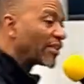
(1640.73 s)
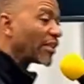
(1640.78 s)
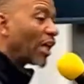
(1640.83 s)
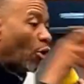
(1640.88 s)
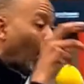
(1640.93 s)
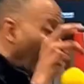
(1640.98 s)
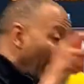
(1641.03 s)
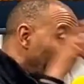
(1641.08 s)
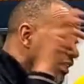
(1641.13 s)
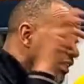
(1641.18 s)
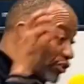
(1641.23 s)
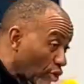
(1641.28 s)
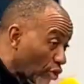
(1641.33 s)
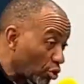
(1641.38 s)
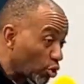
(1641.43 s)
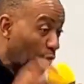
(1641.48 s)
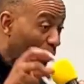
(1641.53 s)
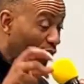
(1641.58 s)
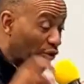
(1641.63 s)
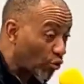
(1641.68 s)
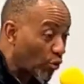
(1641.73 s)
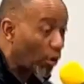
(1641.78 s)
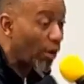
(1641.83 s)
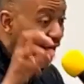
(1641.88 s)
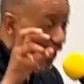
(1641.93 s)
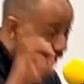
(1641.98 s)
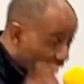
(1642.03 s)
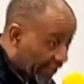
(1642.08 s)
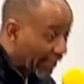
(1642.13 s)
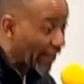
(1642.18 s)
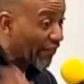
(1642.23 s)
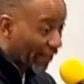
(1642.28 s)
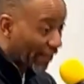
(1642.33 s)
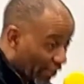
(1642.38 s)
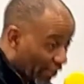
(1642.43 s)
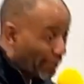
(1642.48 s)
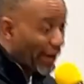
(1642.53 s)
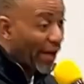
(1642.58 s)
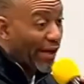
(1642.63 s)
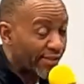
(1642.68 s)
What did Joshua do? He sent the
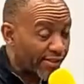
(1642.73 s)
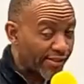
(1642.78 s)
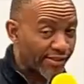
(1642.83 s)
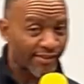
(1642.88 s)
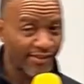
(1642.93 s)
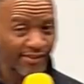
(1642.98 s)
spies.